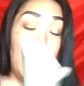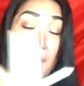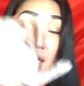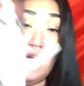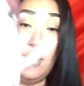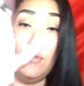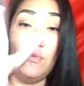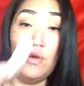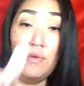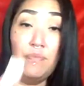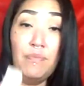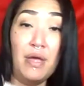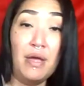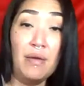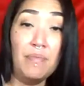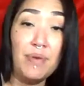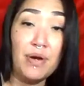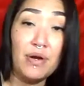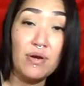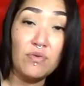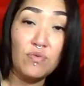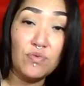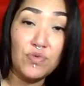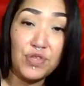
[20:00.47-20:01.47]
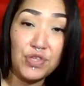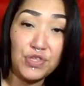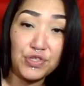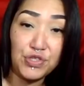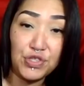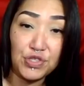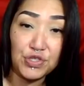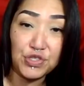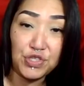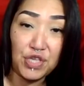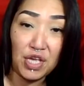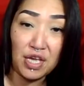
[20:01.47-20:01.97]
And remember, this
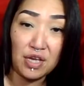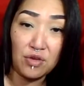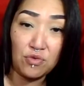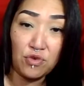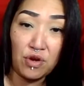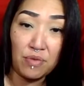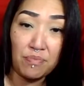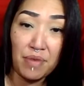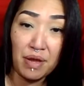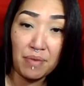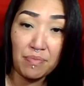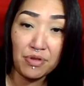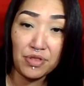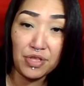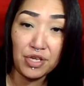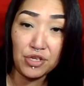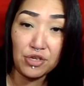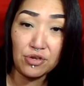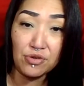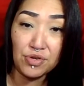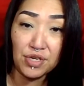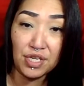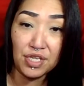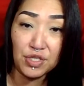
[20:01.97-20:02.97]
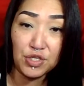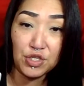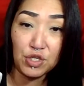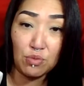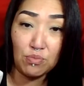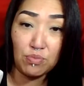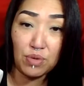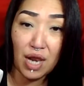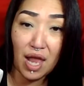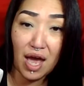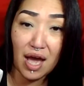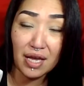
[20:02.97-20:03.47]
is saying, remember that you need to
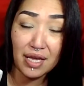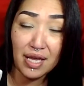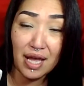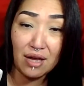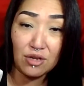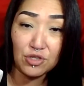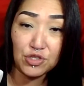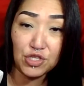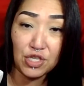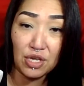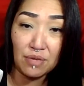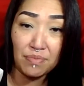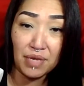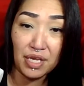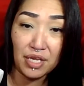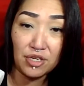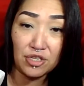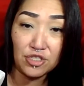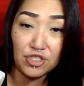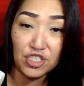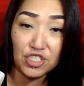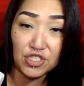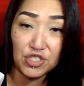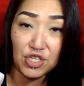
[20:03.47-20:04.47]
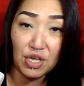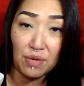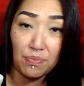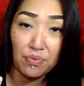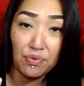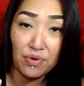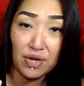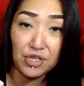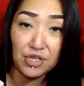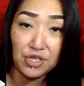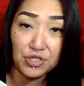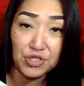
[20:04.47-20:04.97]
block out some energy,
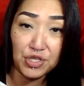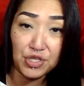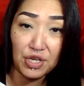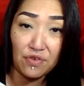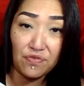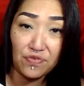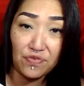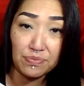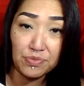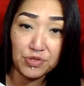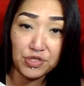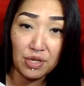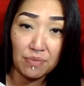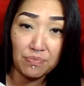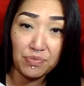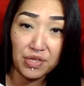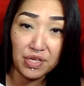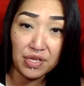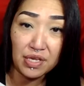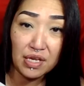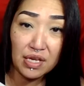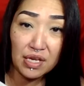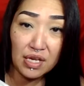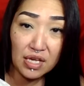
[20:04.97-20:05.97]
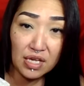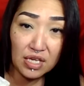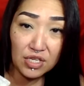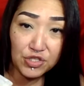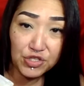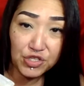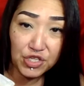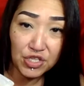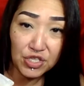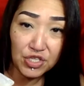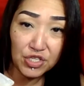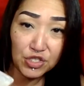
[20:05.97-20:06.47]
separate yourself from something.
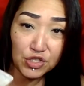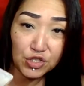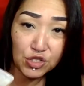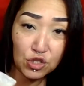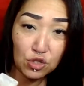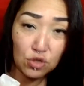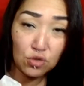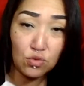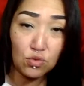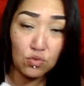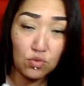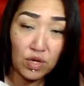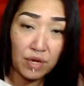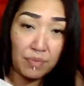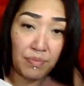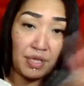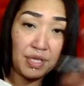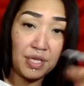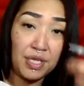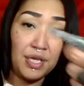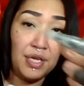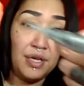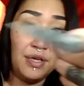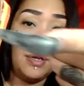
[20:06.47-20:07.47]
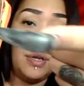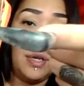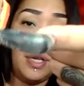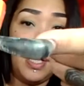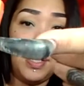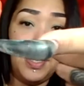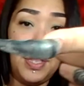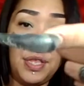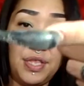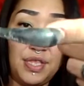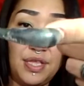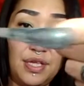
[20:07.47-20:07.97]
See these 2 women here, and